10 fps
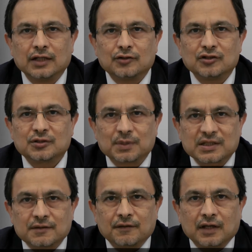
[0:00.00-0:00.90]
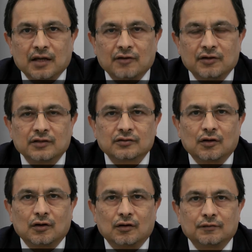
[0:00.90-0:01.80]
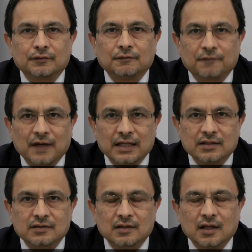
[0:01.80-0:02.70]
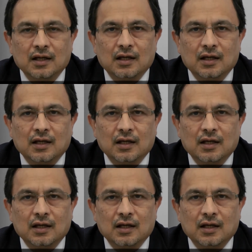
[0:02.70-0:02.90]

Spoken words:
into specific areas of the face.